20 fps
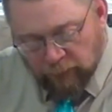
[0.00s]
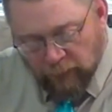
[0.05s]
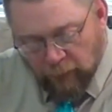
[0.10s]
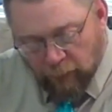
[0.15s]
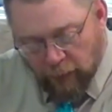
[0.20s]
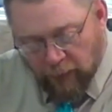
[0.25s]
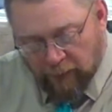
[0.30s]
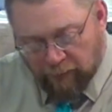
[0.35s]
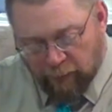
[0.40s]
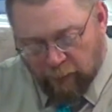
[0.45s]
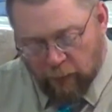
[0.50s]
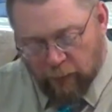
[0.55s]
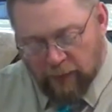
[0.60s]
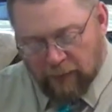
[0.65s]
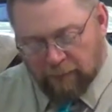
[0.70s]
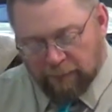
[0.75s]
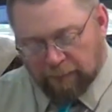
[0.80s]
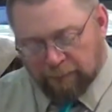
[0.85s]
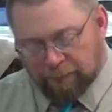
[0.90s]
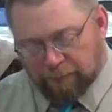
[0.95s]

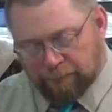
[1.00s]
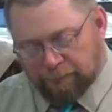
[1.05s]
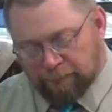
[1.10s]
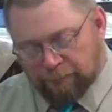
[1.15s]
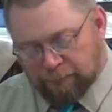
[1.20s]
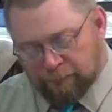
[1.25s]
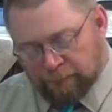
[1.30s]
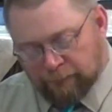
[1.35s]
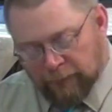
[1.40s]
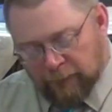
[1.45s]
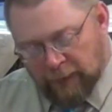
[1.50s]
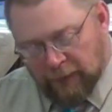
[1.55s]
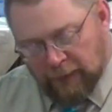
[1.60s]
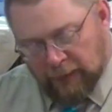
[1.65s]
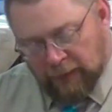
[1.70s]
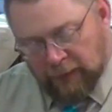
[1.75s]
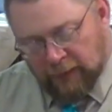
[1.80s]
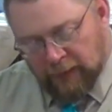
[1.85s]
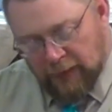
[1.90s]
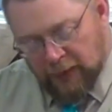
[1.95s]
Wherefore,
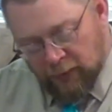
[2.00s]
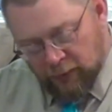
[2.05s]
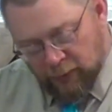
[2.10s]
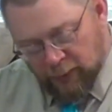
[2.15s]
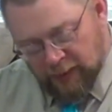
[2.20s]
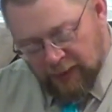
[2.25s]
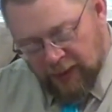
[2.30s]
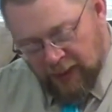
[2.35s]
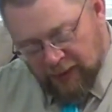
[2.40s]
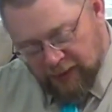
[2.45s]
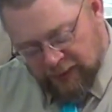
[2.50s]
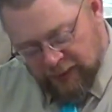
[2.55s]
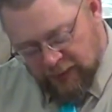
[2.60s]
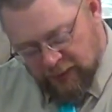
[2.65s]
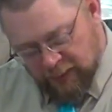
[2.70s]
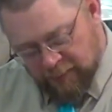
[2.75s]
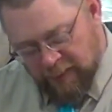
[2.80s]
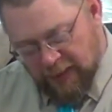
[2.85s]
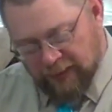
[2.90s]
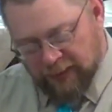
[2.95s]
here's what God
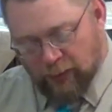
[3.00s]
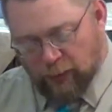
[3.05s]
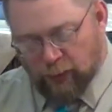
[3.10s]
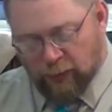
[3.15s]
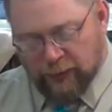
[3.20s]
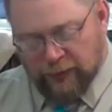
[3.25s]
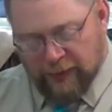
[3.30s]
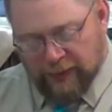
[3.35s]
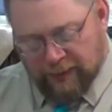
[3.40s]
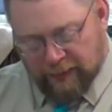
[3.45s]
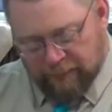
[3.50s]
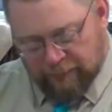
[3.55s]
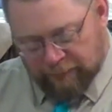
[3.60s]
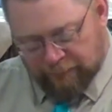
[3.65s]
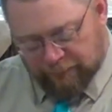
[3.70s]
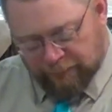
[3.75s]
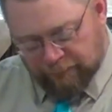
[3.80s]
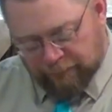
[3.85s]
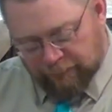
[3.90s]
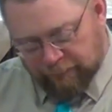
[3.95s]
says about the whole thing.
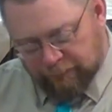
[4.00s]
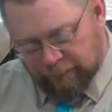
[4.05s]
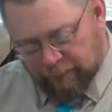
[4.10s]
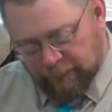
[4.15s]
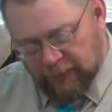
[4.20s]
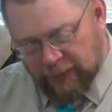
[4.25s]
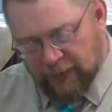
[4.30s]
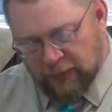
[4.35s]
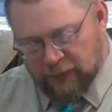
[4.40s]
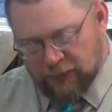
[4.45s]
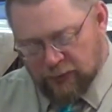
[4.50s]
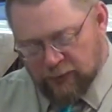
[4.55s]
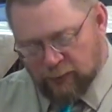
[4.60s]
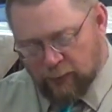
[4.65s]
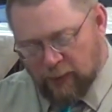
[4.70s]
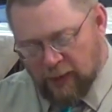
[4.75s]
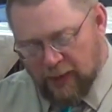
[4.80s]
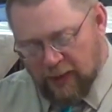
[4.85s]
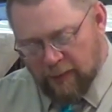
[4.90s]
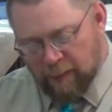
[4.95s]
And this is
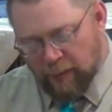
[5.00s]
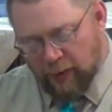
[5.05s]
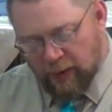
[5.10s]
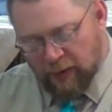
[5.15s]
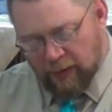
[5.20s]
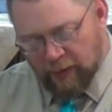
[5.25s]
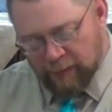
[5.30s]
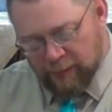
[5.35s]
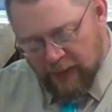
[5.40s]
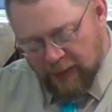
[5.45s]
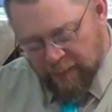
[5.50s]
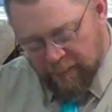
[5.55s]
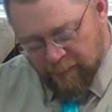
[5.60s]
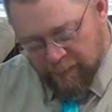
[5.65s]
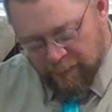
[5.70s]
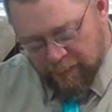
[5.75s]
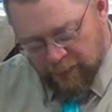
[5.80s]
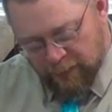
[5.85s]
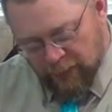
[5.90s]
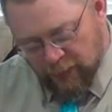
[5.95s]
why I brought up that,
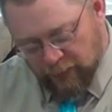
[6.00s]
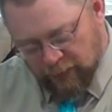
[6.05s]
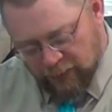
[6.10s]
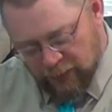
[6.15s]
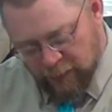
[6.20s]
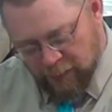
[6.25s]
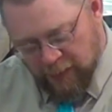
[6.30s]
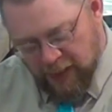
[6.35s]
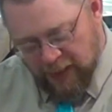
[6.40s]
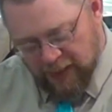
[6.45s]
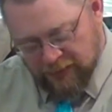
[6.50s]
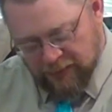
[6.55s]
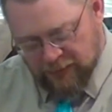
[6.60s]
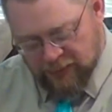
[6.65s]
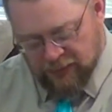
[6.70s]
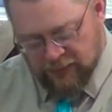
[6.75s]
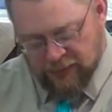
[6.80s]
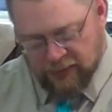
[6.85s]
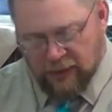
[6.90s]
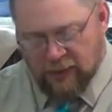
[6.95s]
those two
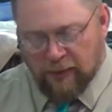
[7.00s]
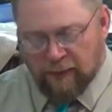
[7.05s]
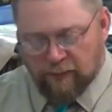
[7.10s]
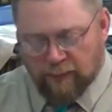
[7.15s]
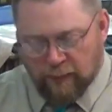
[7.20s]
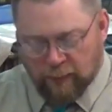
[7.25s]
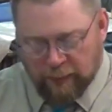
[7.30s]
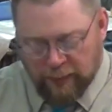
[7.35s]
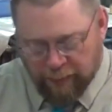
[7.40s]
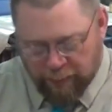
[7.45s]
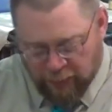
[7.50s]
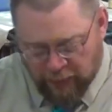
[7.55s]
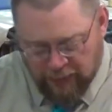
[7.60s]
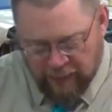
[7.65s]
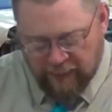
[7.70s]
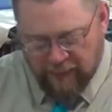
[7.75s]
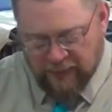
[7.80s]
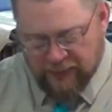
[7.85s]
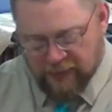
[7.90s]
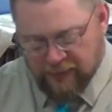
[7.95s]
passages from the
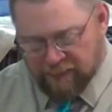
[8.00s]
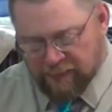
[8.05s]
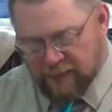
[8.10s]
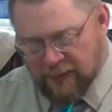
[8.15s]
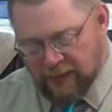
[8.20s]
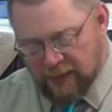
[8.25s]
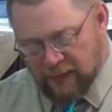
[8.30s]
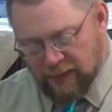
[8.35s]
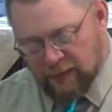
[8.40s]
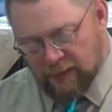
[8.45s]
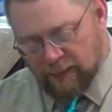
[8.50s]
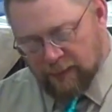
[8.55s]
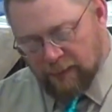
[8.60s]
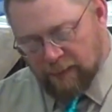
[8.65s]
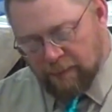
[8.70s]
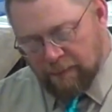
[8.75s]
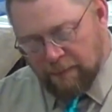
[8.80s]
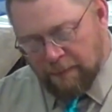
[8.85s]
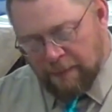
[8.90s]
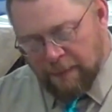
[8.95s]
previous event.
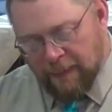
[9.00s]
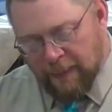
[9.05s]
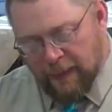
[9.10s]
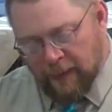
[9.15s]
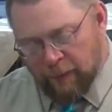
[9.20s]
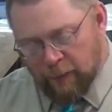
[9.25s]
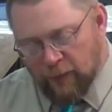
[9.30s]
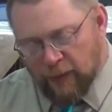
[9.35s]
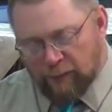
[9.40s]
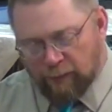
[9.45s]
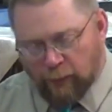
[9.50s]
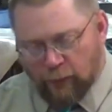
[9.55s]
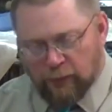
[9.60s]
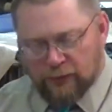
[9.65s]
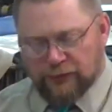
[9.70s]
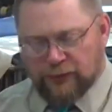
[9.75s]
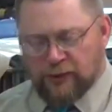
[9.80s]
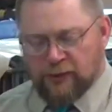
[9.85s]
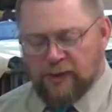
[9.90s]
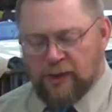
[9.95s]
Wherefore
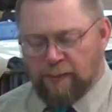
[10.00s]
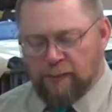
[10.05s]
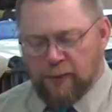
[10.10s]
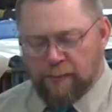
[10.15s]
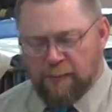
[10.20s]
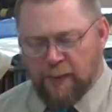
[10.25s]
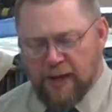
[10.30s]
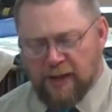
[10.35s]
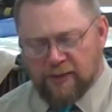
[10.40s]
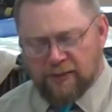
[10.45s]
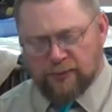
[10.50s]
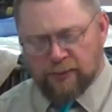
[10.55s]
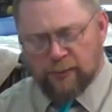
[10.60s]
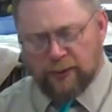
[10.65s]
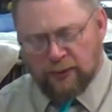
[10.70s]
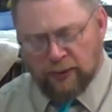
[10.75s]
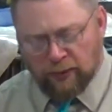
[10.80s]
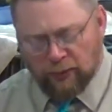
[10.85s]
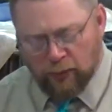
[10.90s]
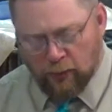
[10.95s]
it shall come to pass that
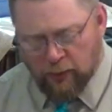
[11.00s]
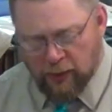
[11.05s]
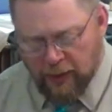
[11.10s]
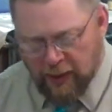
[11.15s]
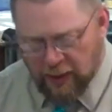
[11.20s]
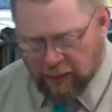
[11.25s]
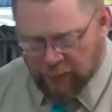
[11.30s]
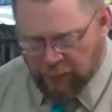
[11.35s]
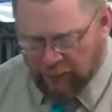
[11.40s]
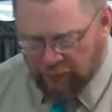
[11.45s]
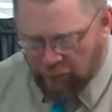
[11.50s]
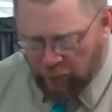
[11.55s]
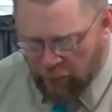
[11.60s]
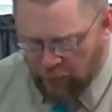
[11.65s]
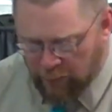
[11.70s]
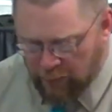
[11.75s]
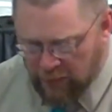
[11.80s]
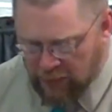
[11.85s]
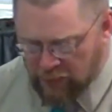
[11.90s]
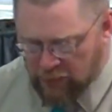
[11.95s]
when the Lord hath
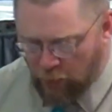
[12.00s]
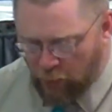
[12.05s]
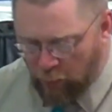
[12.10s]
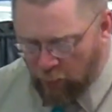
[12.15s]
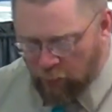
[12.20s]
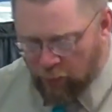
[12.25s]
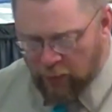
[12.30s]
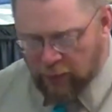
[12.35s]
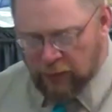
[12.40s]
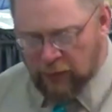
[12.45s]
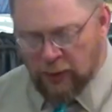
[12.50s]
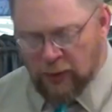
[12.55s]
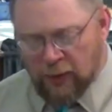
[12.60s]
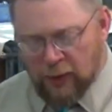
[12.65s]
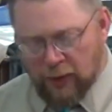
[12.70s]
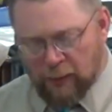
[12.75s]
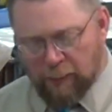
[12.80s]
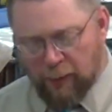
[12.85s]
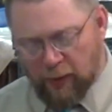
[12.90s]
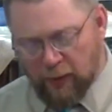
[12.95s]
performed his whole work
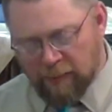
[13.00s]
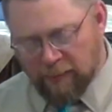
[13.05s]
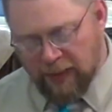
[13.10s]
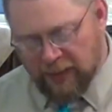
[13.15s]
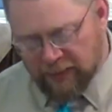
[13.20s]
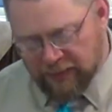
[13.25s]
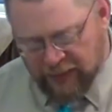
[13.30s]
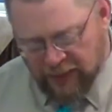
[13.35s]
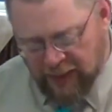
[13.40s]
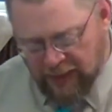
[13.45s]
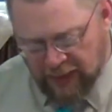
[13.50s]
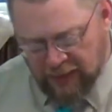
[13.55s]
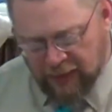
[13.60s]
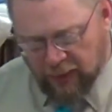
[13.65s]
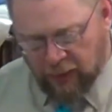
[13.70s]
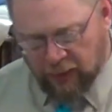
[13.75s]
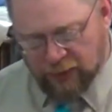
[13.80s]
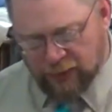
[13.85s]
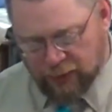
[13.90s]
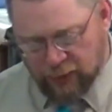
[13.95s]
upon Mount Zion and
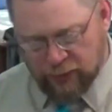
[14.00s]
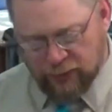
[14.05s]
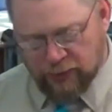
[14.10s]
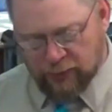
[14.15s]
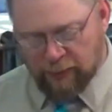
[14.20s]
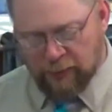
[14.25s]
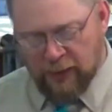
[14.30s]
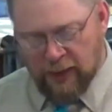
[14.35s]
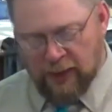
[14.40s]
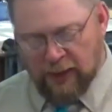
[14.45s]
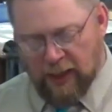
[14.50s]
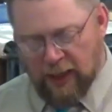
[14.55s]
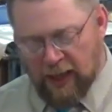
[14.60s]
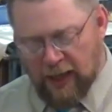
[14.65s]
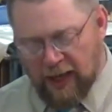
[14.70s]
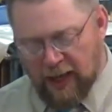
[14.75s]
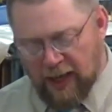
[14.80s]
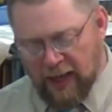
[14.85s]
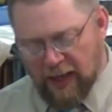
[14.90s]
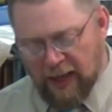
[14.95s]
on Jerusalem,
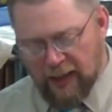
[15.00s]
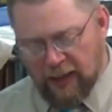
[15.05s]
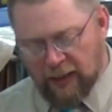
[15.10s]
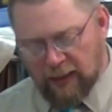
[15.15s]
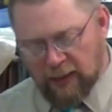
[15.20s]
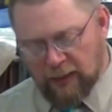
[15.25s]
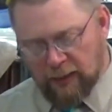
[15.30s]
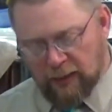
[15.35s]
I